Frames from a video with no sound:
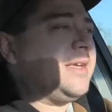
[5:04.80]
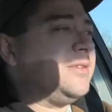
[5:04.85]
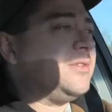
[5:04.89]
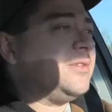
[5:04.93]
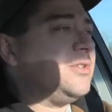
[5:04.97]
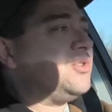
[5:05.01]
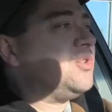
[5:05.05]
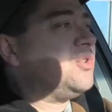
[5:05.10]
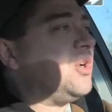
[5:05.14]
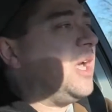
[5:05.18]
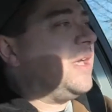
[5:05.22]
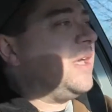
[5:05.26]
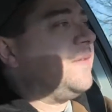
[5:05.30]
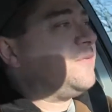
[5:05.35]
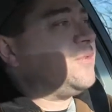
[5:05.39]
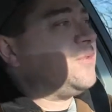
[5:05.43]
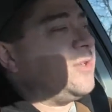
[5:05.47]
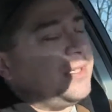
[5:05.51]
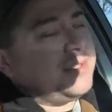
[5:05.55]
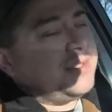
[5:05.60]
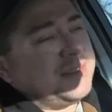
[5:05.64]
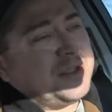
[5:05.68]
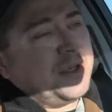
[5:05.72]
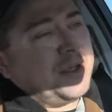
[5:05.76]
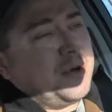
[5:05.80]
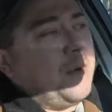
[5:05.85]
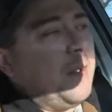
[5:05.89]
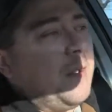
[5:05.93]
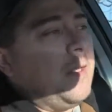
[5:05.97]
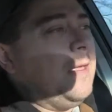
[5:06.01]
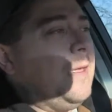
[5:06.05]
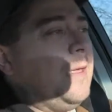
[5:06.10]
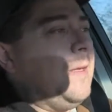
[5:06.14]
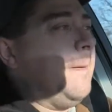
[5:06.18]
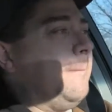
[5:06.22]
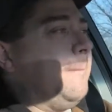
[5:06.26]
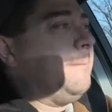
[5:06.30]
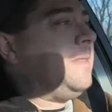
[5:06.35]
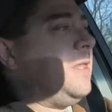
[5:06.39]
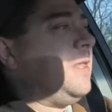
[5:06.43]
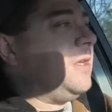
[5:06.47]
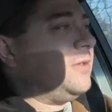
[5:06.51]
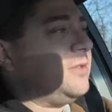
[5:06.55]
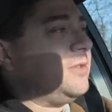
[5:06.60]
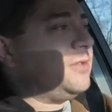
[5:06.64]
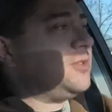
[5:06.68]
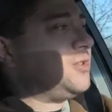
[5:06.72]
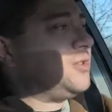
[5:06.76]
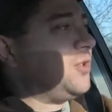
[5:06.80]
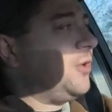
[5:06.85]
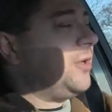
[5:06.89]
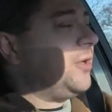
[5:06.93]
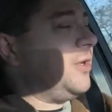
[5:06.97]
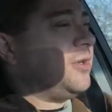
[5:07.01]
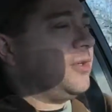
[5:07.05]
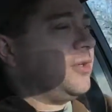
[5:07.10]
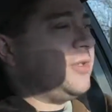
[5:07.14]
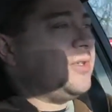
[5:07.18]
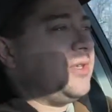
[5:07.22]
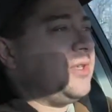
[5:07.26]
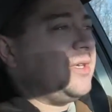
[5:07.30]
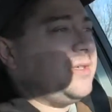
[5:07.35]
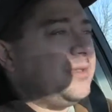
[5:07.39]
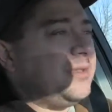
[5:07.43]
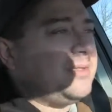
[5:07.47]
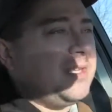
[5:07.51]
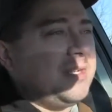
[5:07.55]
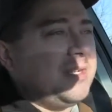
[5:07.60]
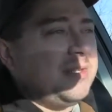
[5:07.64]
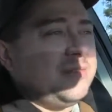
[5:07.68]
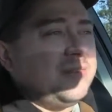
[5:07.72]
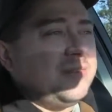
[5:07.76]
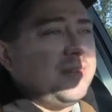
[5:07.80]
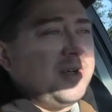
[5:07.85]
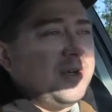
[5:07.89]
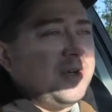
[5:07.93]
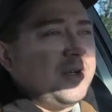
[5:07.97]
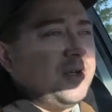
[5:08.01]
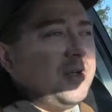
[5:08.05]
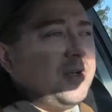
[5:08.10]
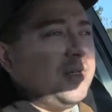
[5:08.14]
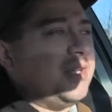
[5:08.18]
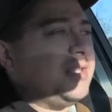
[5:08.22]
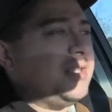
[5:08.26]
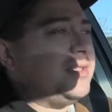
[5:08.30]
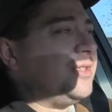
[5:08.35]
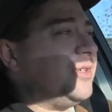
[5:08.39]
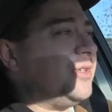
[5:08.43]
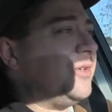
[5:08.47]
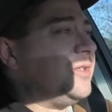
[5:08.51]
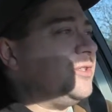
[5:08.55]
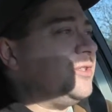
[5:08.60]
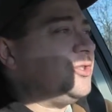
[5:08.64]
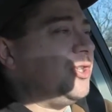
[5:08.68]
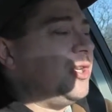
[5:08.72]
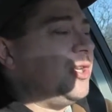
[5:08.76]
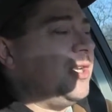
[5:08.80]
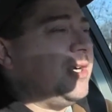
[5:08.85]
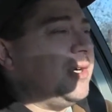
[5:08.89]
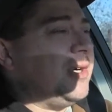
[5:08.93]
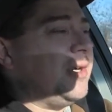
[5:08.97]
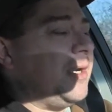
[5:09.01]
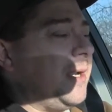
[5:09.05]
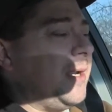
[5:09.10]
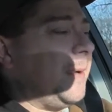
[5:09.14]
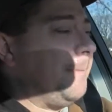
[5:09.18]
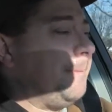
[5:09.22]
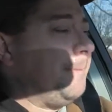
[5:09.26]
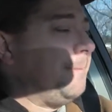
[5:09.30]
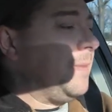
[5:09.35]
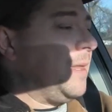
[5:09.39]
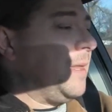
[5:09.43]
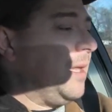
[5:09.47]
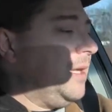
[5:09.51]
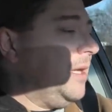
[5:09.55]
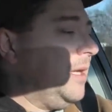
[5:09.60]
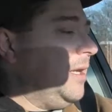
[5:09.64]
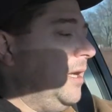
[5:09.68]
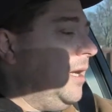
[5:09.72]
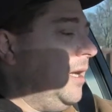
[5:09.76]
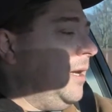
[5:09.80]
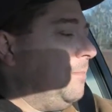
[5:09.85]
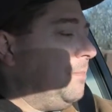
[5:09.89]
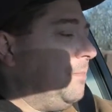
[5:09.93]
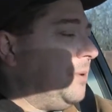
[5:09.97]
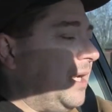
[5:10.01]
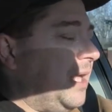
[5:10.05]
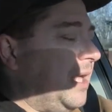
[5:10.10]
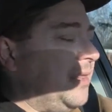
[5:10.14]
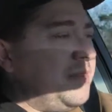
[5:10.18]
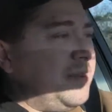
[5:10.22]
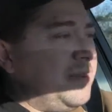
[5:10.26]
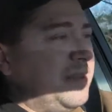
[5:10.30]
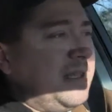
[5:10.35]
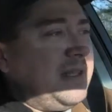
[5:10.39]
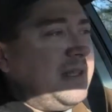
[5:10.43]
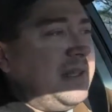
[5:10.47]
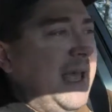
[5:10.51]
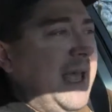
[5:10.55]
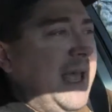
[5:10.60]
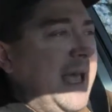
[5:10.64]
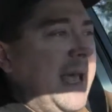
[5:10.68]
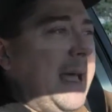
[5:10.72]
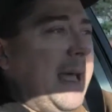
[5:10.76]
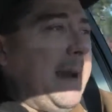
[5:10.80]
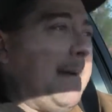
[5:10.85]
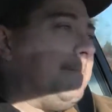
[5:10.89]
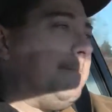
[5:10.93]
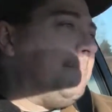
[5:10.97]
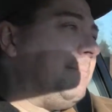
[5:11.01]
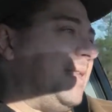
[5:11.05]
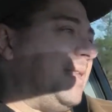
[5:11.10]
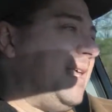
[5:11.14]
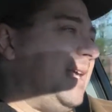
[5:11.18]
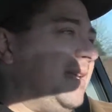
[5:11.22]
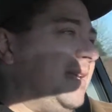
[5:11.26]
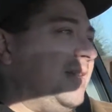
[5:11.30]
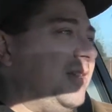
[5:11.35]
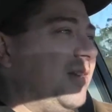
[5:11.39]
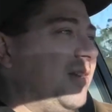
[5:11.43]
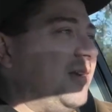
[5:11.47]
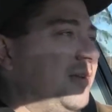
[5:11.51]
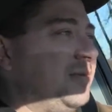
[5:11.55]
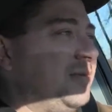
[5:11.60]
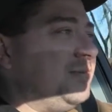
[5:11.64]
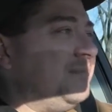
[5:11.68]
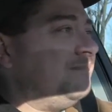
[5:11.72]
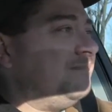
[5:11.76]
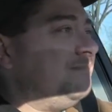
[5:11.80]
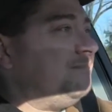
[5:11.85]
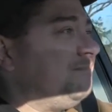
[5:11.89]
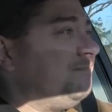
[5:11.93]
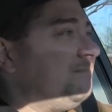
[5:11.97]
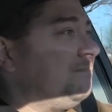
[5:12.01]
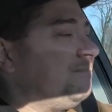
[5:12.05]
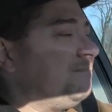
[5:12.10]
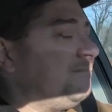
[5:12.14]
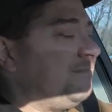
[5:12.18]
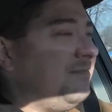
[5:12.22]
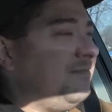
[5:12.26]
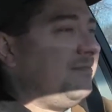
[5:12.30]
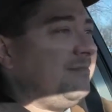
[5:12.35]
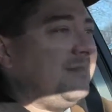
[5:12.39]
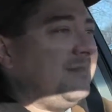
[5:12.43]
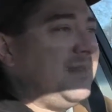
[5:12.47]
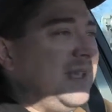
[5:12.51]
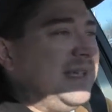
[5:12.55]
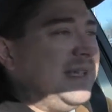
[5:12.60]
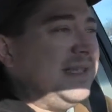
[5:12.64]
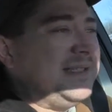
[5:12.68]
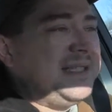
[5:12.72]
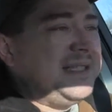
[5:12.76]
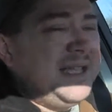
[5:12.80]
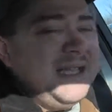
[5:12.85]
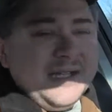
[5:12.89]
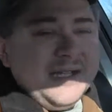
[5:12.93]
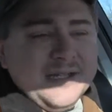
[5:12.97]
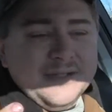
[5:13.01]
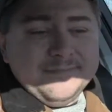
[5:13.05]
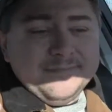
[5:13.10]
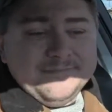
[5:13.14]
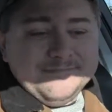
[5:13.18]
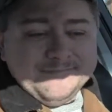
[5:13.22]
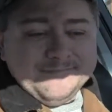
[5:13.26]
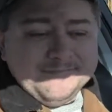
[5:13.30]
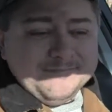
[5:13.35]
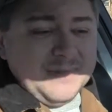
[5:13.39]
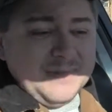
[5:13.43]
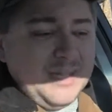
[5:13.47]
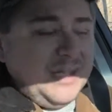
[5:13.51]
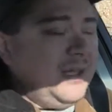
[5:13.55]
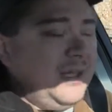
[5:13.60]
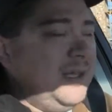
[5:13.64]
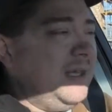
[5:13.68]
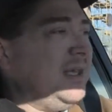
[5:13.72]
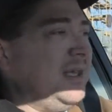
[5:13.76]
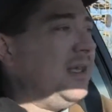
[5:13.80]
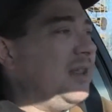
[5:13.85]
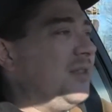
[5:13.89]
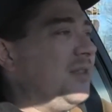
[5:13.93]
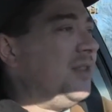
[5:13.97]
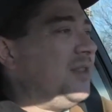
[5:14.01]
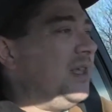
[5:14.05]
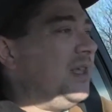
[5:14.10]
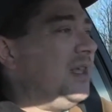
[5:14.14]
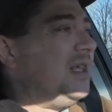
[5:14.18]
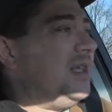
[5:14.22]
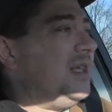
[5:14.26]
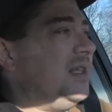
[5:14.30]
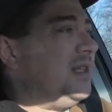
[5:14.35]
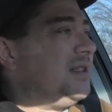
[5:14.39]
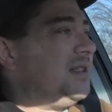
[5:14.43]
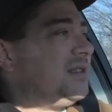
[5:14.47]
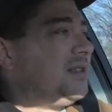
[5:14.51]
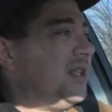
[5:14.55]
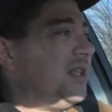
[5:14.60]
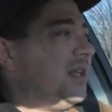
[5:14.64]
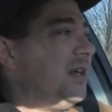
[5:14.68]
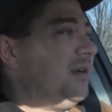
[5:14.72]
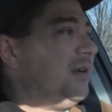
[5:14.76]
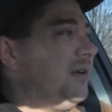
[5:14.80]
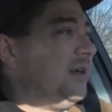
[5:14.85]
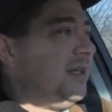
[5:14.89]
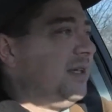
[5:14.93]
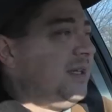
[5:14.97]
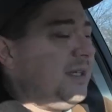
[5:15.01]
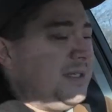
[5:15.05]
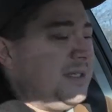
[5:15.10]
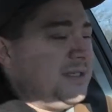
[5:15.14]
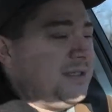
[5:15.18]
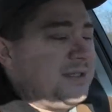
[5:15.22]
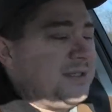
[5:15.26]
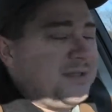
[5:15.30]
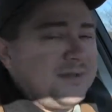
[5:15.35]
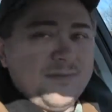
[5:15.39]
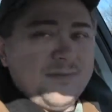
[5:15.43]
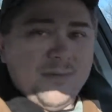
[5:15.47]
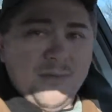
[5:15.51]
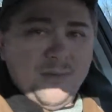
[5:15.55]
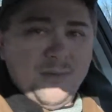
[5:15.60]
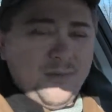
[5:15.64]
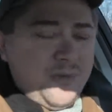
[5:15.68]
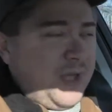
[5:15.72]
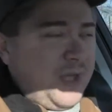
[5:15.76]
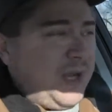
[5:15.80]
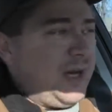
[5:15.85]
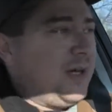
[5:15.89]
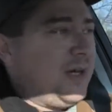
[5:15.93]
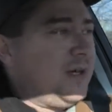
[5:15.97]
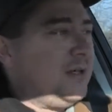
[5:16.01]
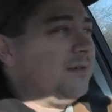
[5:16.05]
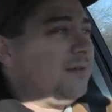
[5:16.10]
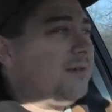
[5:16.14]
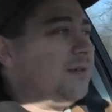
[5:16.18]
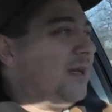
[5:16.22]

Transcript: in the drivetrain. So, it's Toyota. They're good at their engineering. But other than that, it's here. The steering is there,